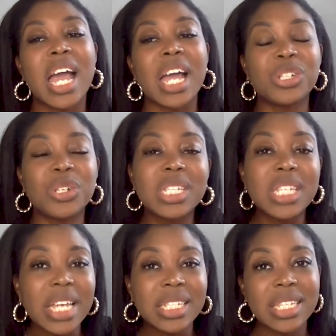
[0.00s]
And you can
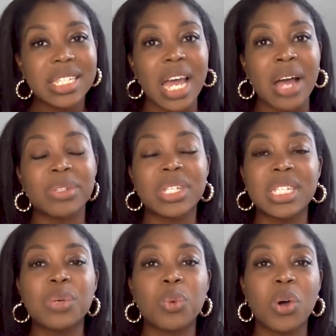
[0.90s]
test this out to
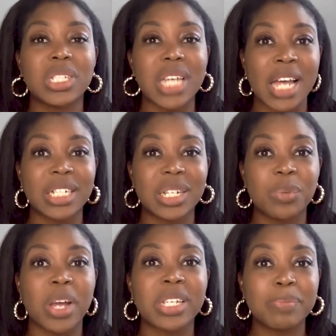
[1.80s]
see what actually
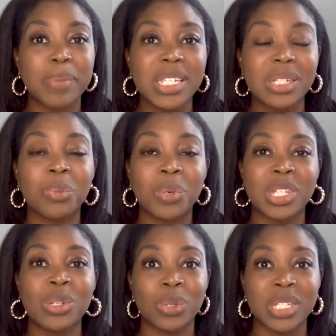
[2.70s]
works best
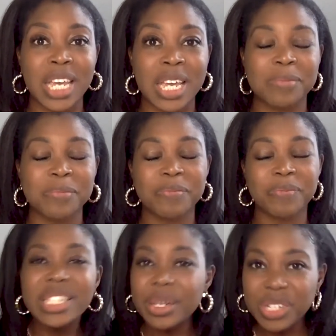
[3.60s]
with your team.
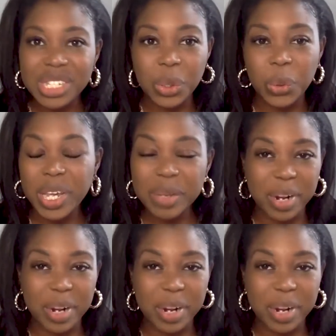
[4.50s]
So, just a quick